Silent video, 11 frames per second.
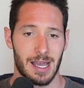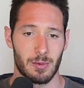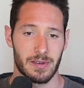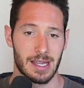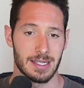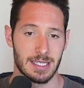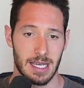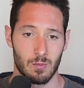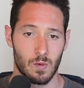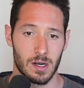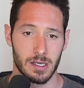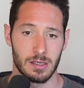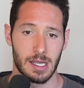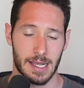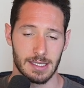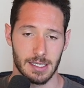and we've got the same
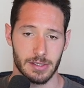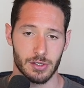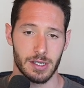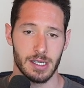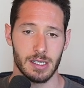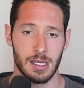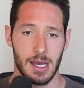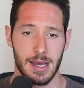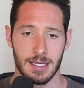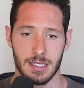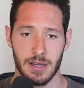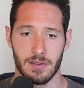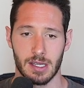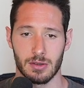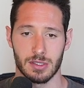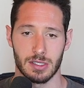1 that gets excreted,
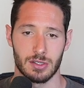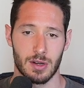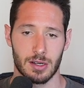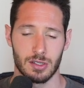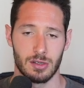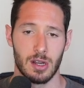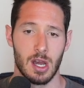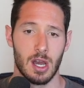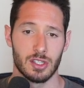7 that goes to structure,